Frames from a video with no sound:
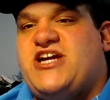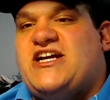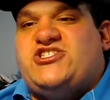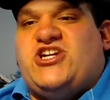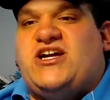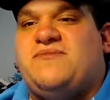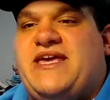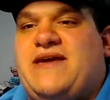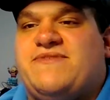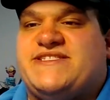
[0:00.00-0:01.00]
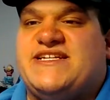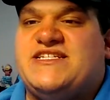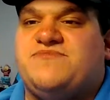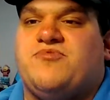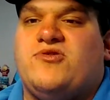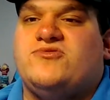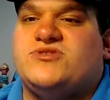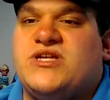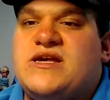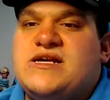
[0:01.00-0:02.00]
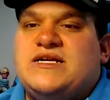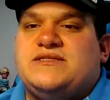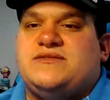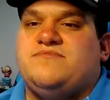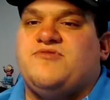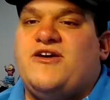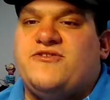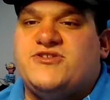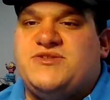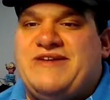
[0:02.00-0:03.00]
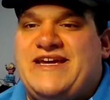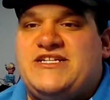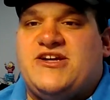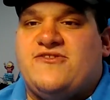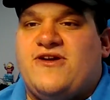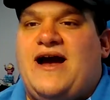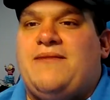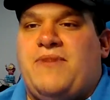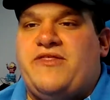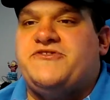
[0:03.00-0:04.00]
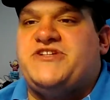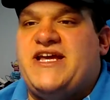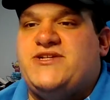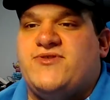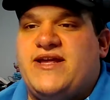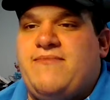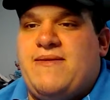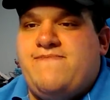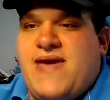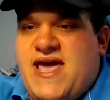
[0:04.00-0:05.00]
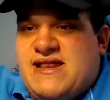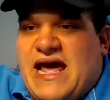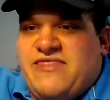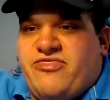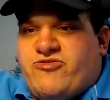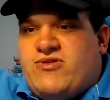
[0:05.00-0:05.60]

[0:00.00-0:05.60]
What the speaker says: Josh Jung became the 6th brothers to play each other on Mother's Day, joining May 9th,